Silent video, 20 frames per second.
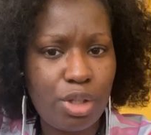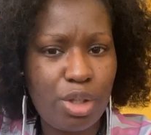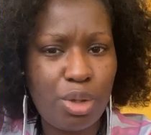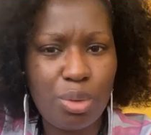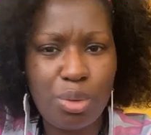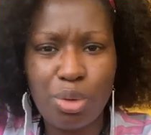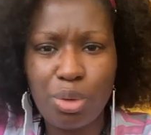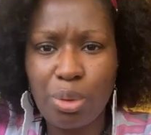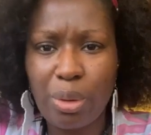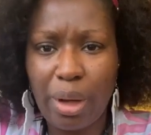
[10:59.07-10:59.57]

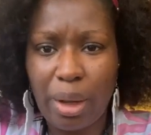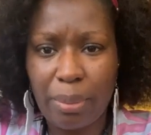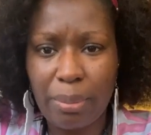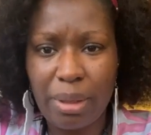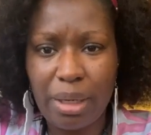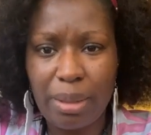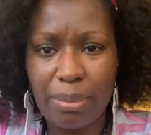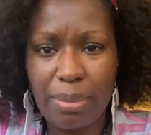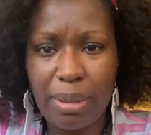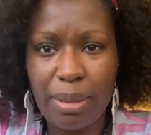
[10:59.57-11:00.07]
You knew how
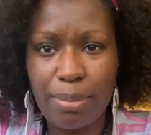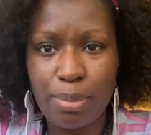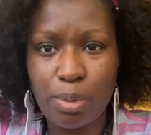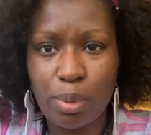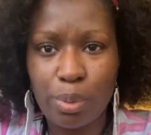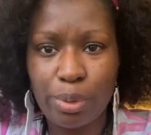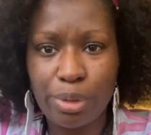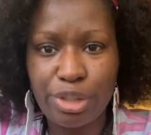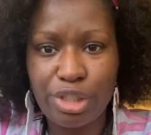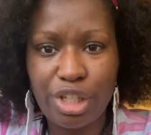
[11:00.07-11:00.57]
many
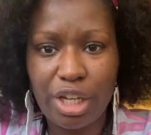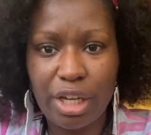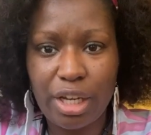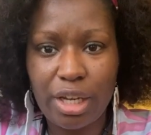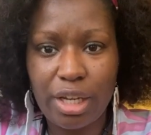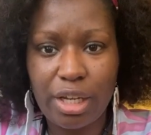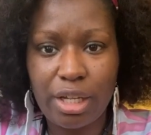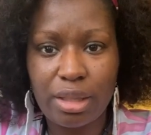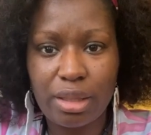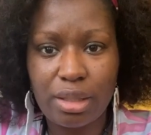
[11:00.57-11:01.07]
people were
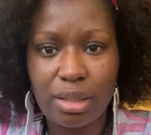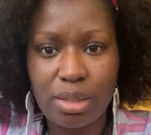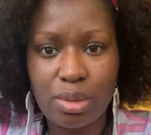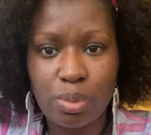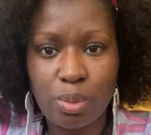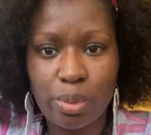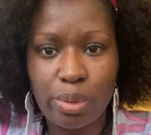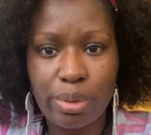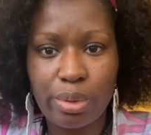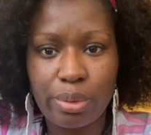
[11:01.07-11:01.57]
checking in
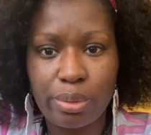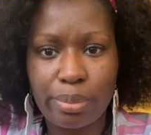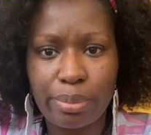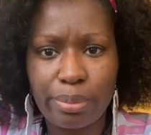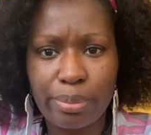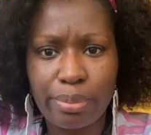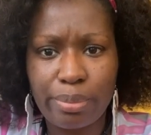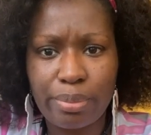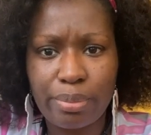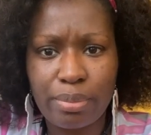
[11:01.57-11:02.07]
this
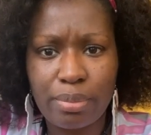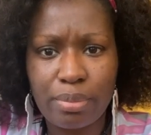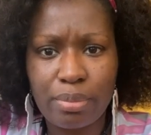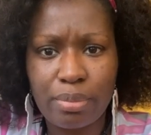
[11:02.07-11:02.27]
room,